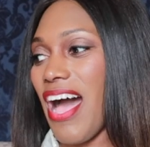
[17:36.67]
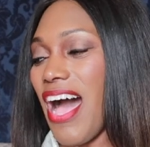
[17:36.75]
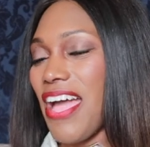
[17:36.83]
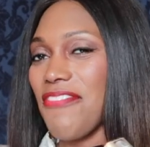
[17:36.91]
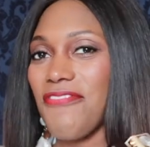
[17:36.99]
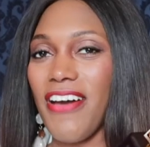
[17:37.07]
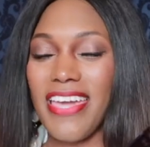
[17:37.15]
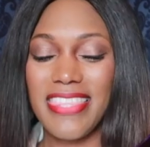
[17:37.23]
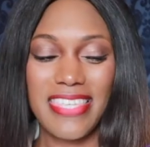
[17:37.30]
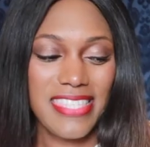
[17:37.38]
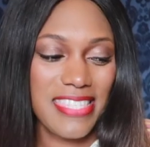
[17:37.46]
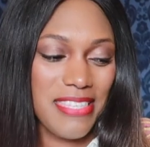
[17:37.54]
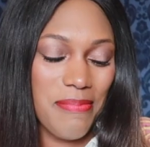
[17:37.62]
I find
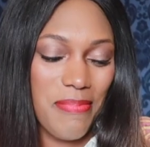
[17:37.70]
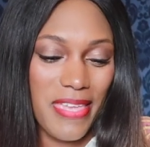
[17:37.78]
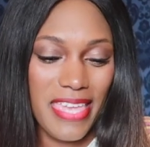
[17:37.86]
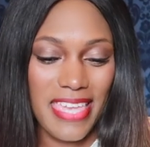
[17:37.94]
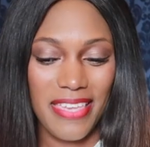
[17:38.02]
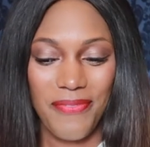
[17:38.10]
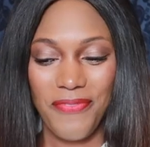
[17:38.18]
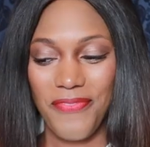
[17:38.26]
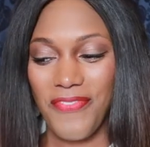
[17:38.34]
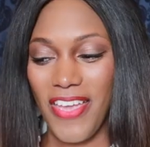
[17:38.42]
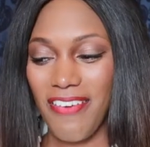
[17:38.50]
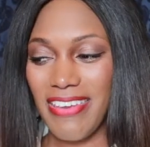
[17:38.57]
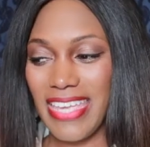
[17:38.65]
this to be
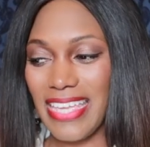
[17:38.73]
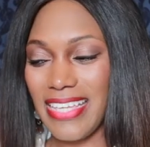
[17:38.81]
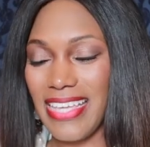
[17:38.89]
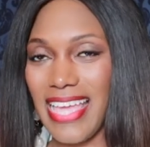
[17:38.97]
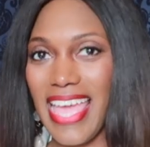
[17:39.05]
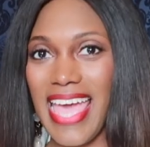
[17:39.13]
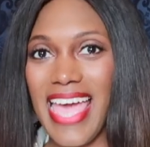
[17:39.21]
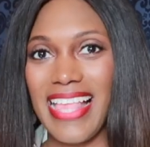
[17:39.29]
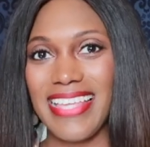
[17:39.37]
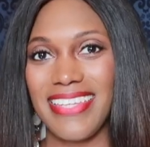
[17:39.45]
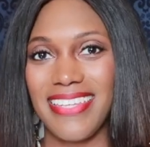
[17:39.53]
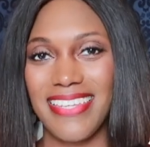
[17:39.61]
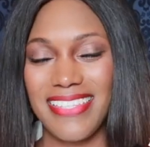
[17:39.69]
very
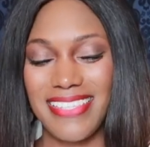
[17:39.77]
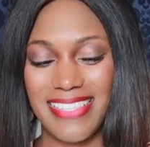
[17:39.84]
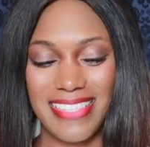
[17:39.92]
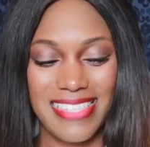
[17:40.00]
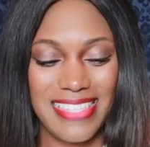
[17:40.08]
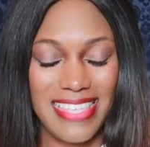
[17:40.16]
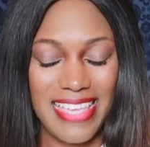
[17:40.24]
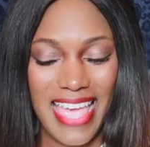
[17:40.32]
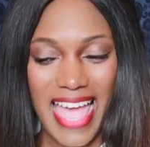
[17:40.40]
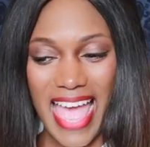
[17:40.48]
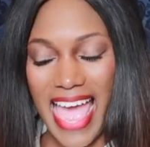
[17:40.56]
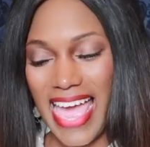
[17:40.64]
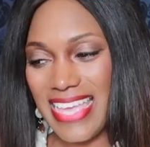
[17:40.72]
elegant
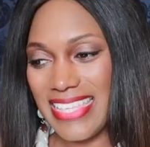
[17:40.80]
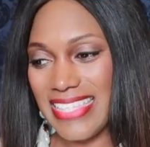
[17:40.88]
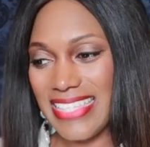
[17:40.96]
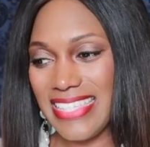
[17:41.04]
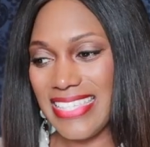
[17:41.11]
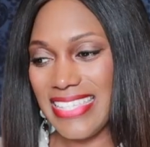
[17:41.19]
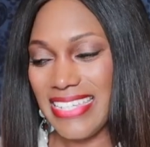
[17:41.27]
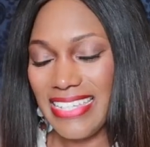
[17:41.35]
and